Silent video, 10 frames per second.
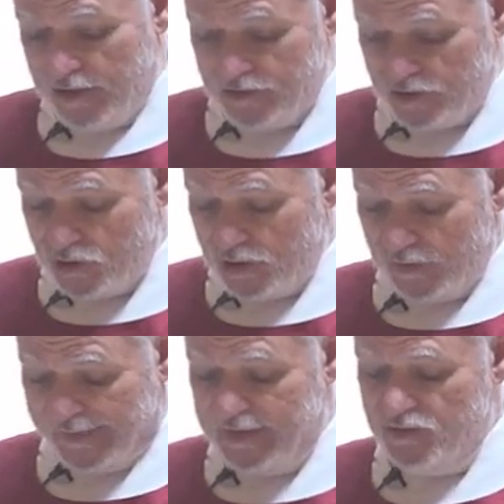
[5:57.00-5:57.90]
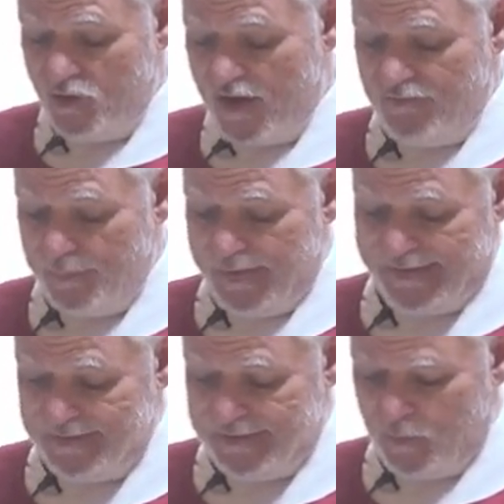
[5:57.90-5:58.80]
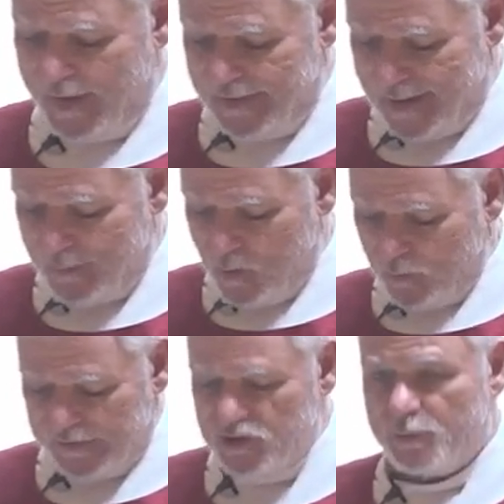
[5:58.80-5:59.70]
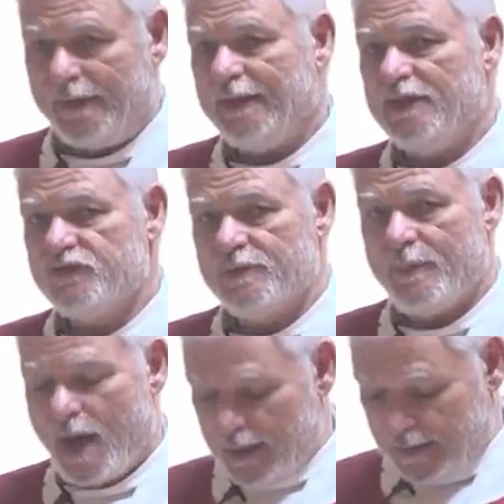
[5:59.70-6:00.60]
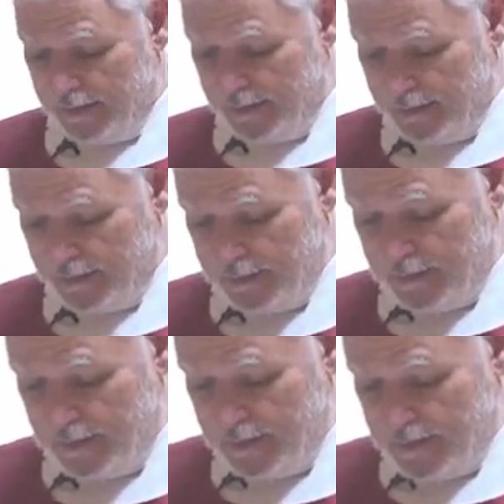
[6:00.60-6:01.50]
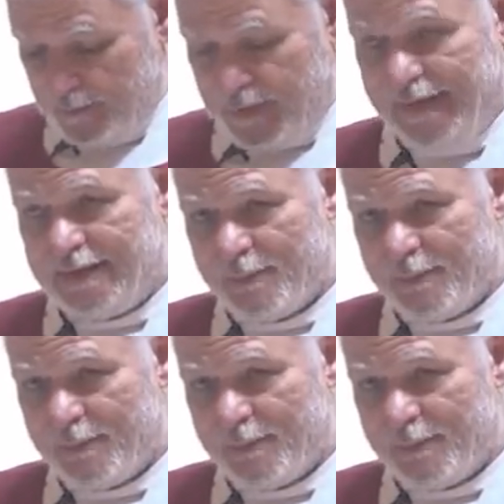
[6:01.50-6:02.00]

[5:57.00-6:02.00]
Jesus could have eased off a bit and said, "Wait, I'm only speaking symbolically." But he